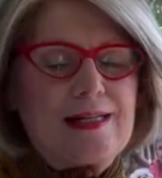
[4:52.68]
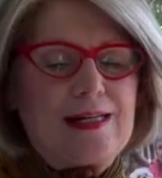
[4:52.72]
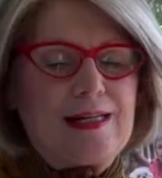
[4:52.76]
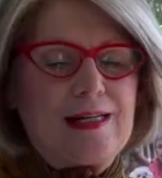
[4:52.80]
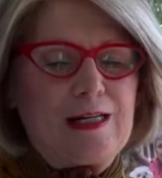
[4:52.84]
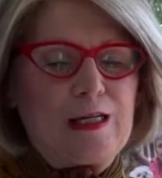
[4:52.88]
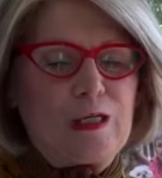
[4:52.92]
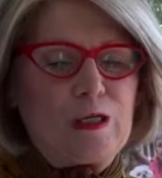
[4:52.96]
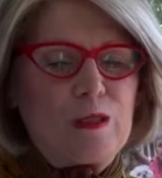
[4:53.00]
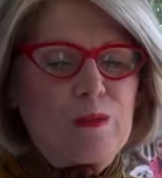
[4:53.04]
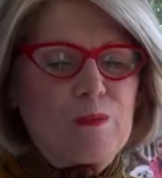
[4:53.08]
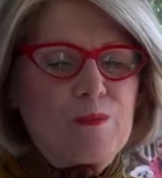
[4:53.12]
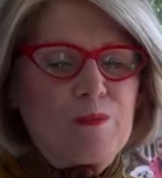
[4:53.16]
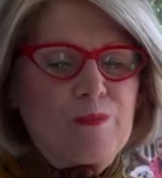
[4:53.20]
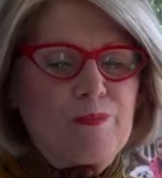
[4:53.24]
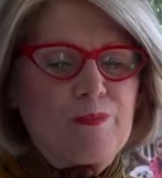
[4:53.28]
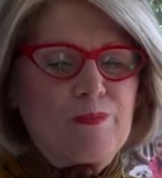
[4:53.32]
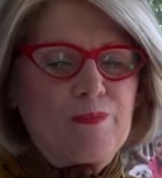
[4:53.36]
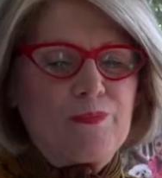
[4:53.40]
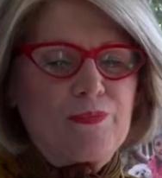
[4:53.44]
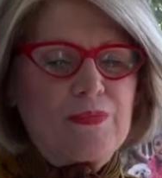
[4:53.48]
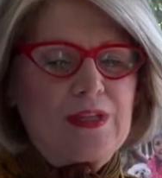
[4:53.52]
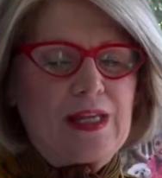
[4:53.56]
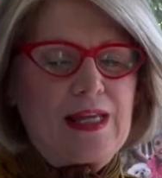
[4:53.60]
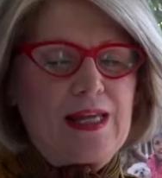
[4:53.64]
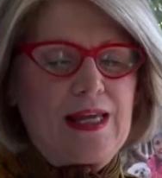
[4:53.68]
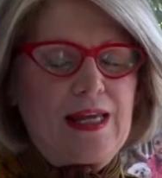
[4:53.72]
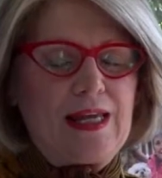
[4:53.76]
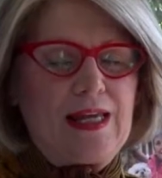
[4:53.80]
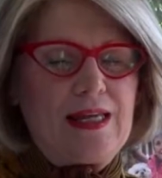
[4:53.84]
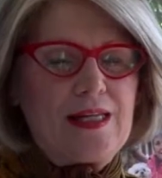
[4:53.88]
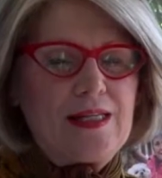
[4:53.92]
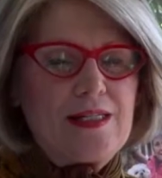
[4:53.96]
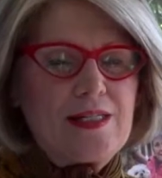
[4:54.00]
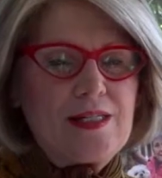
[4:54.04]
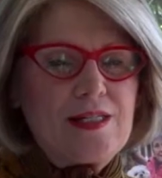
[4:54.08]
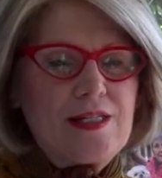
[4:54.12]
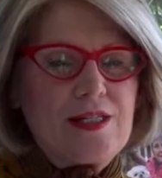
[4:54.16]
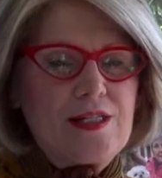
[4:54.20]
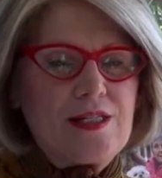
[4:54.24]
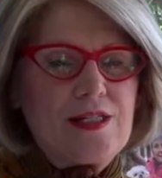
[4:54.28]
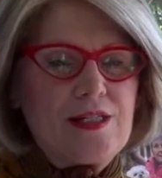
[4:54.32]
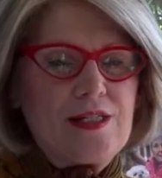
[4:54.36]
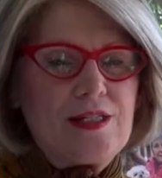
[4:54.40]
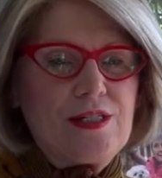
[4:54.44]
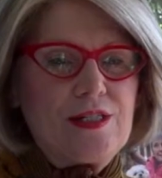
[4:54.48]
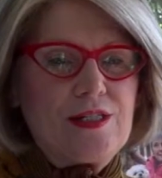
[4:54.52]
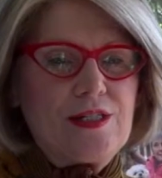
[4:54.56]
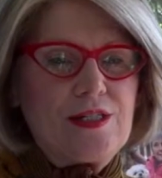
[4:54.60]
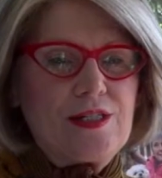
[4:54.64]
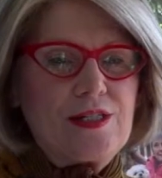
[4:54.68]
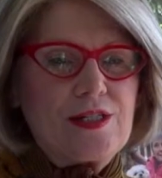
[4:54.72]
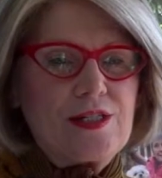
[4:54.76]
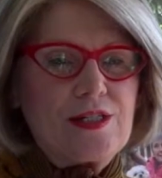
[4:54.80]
Ann did